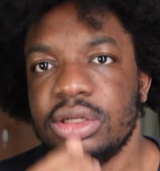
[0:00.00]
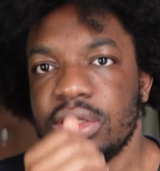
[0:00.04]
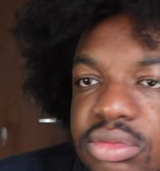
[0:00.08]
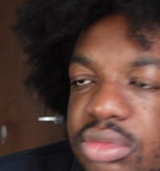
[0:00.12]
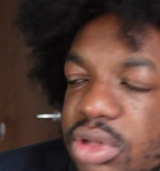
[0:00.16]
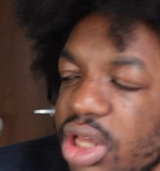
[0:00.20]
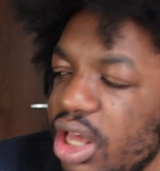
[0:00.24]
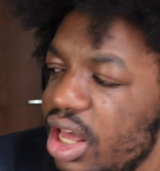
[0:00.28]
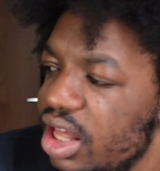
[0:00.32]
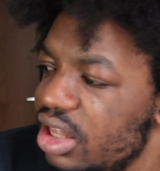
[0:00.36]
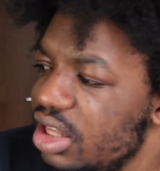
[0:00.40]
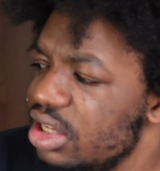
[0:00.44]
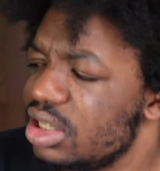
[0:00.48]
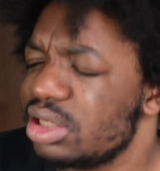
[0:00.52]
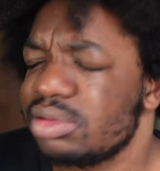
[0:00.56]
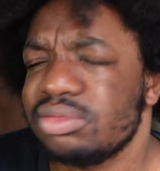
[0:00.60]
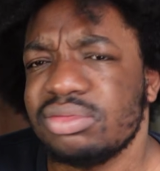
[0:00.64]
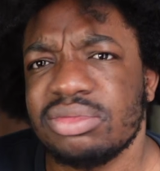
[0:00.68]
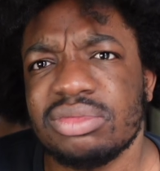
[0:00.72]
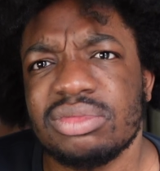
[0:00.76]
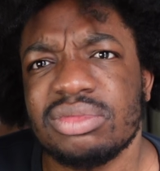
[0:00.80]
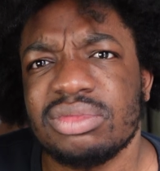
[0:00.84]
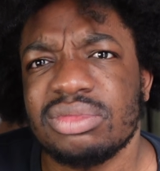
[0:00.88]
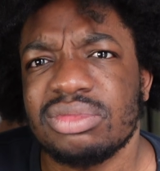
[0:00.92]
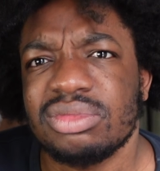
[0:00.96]
Yeah, this
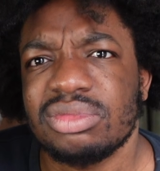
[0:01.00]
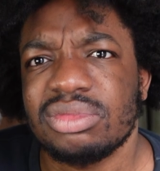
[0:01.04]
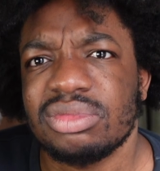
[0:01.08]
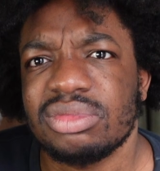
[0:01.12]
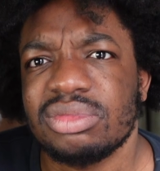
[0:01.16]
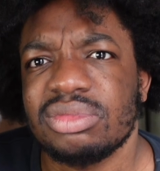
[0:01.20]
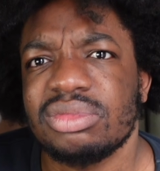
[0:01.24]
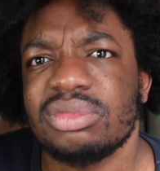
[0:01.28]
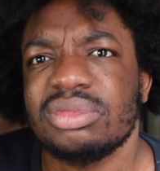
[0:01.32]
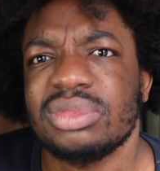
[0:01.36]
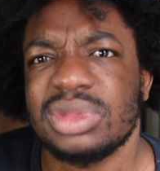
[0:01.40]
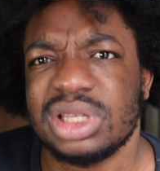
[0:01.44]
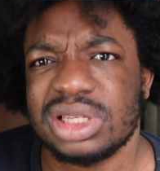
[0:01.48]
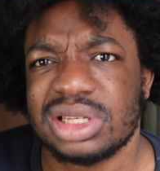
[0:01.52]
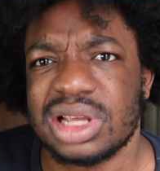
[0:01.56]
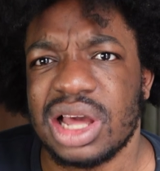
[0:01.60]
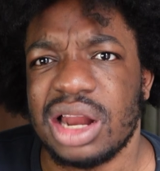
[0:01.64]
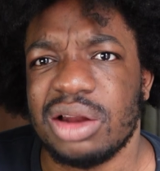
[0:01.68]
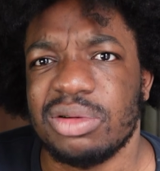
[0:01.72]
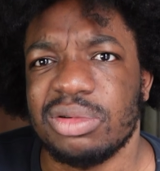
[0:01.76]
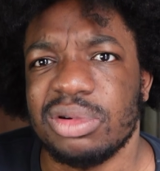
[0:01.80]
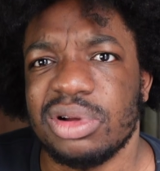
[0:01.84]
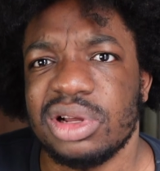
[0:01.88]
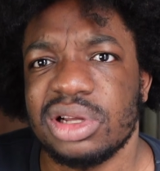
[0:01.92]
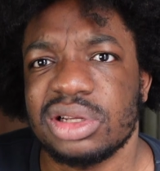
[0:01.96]
kind
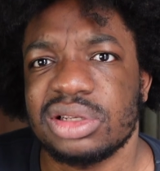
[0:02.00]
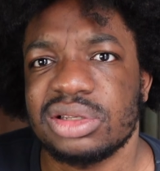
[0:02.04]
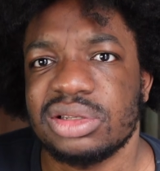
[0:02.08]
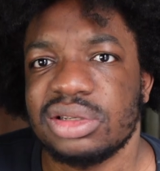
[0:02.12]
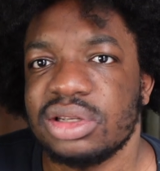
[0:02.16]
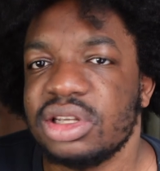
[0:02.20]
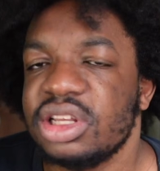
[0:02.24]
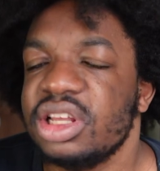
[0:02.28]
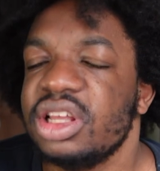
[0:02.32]
of works.